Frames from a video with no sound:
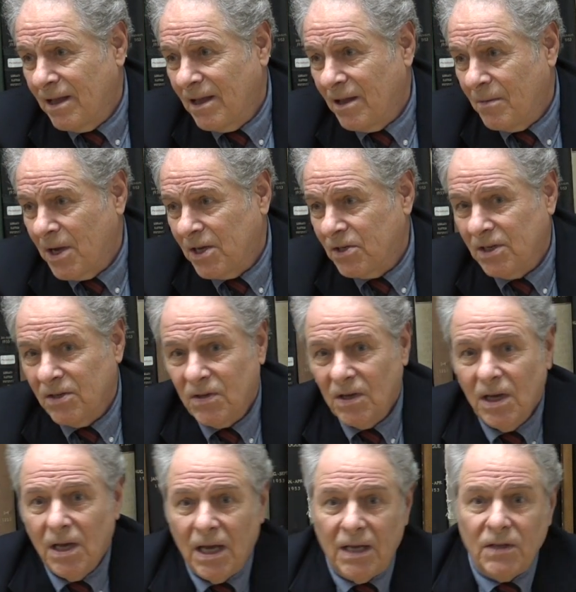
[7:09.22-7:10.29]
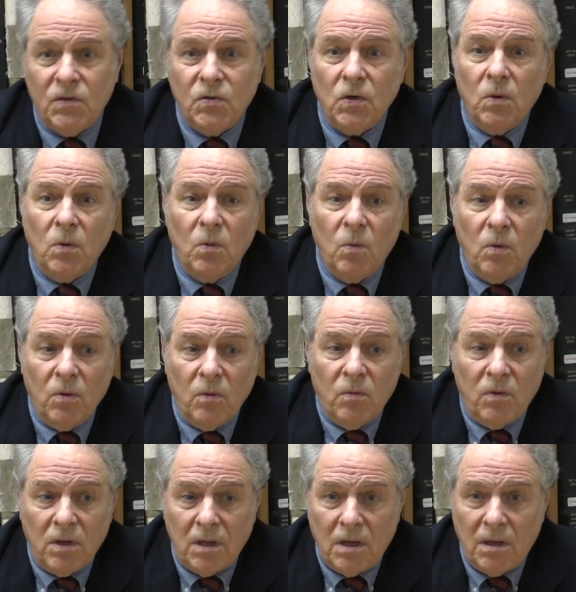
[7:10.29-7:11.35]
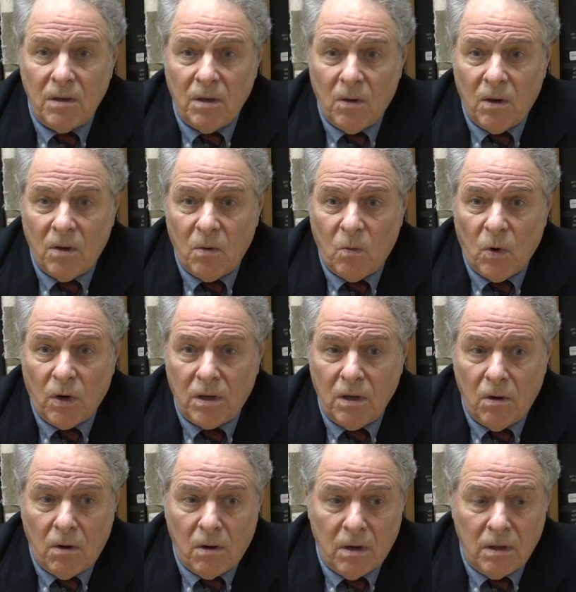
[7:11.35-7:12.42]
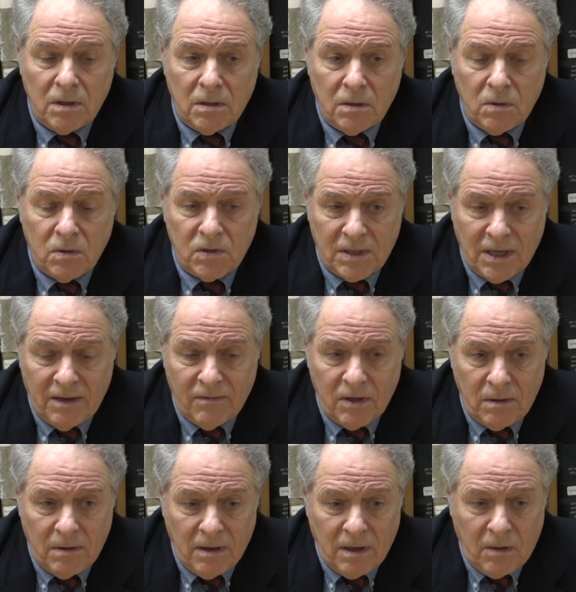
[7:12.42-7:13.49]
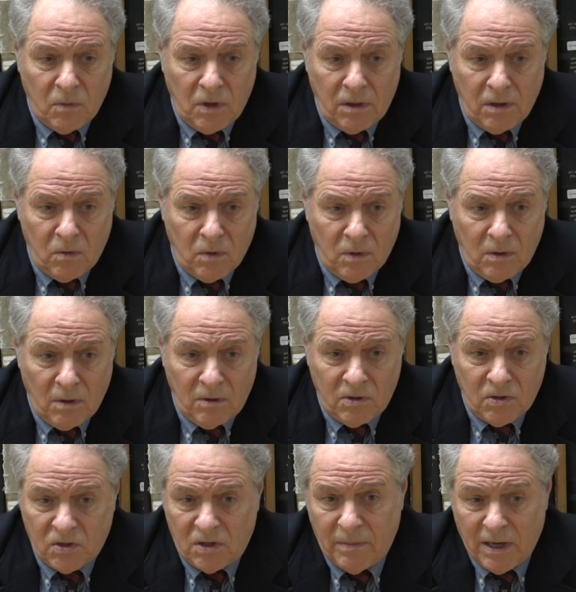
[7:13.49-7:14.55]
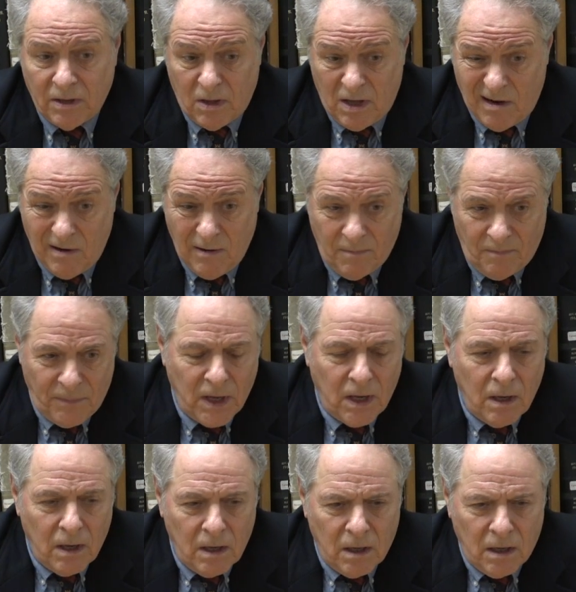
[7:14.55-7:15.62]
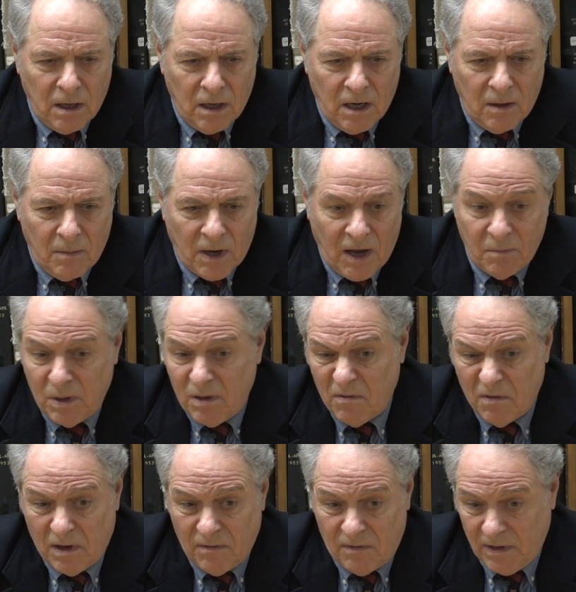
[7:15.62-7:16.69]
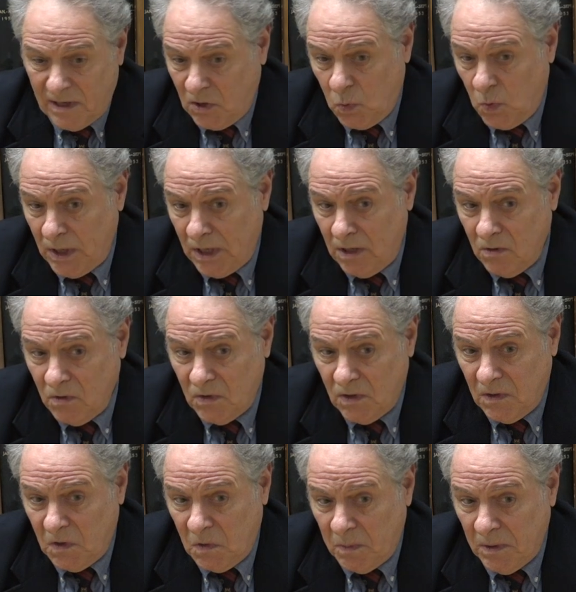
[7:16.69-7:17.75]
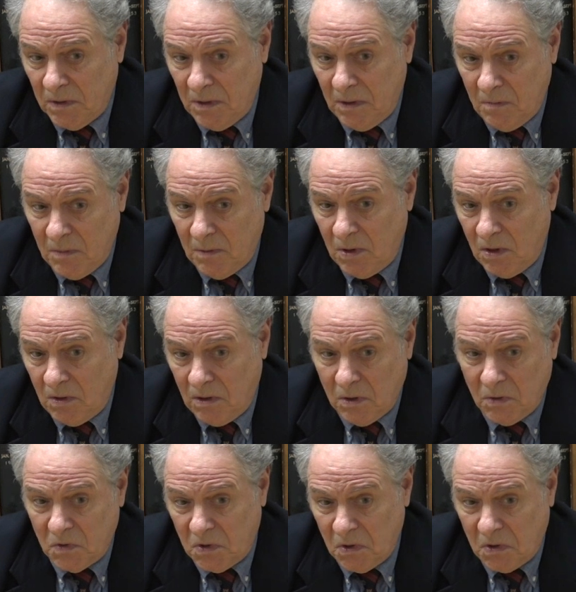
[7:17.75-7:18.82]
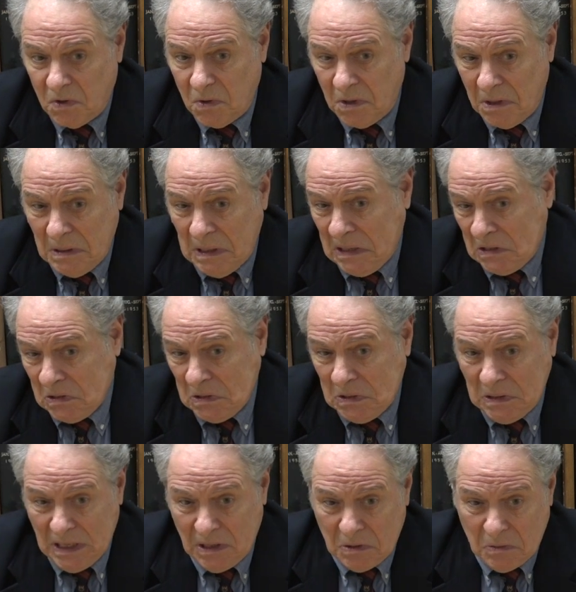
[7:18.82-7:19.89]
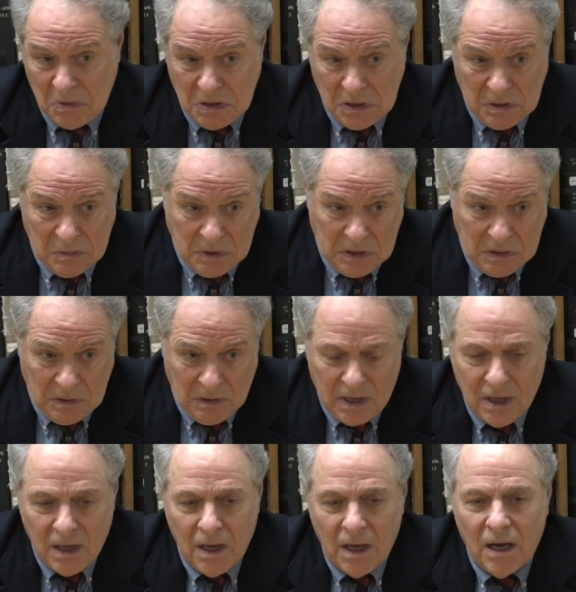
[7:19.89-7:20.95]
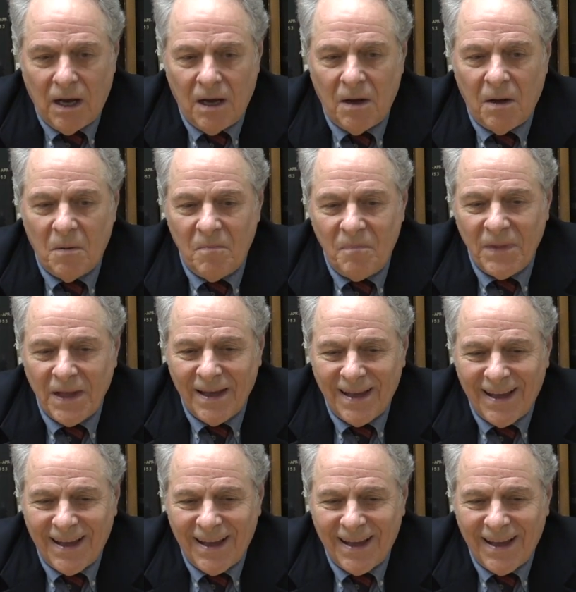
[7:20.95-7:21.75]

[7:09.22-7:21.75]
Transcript: Imagine this. And so we're really uh, working hard to save it, and we think we're just about there. Um, I've been involved for like 20 years on this building, maybe close to 30 actually, now that I'm thinking about it. Um,